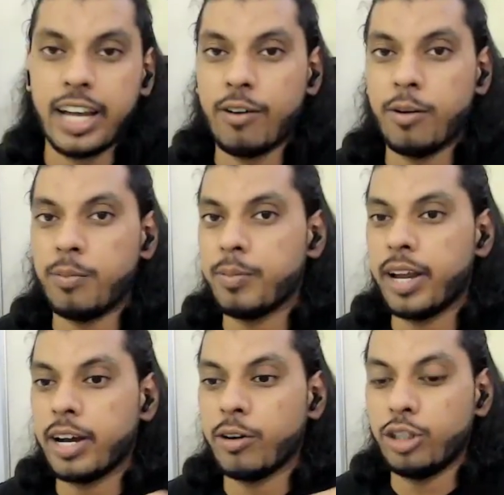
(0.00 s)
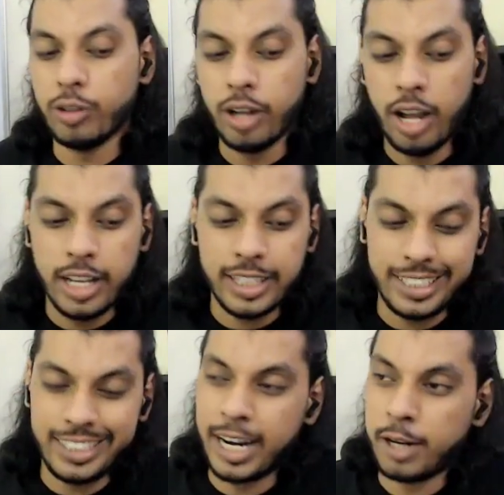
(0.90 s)
how people are going to
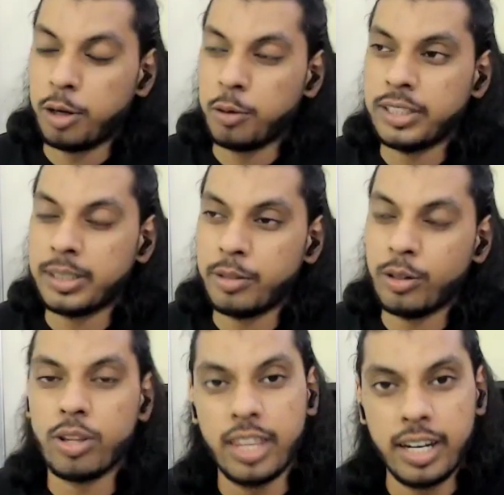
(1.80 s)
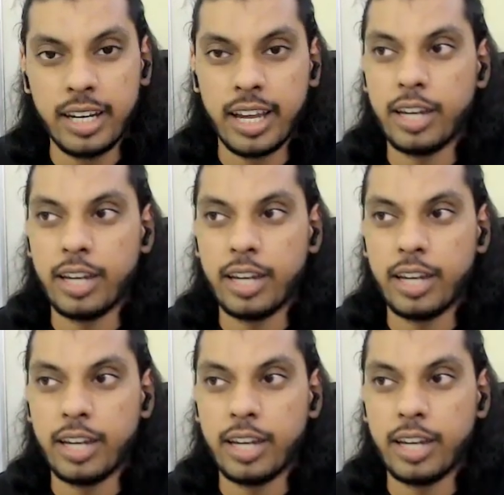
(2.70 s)
see that you're doing something authentic?